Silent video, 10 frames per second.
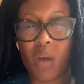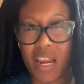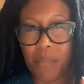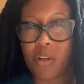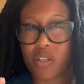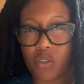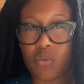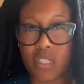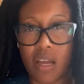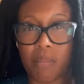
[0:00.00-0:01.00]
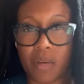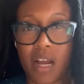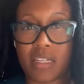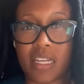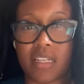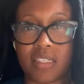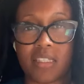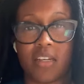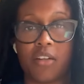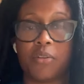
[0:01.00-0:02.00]
and I'm going to do some content
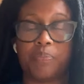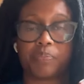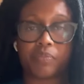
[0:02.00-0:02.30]
still